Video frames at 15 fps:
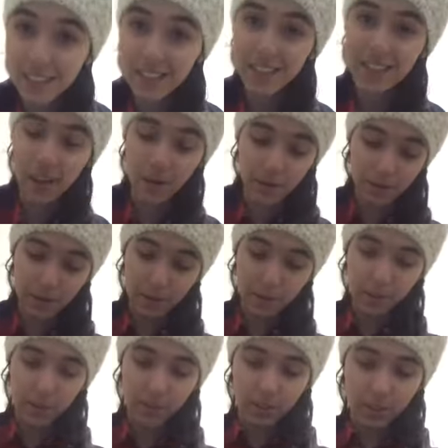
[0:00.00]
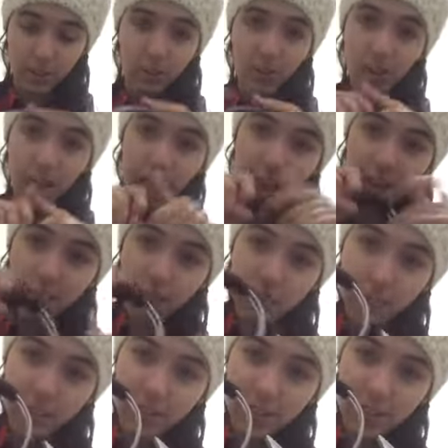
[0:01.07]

this is how I make my tea. So you see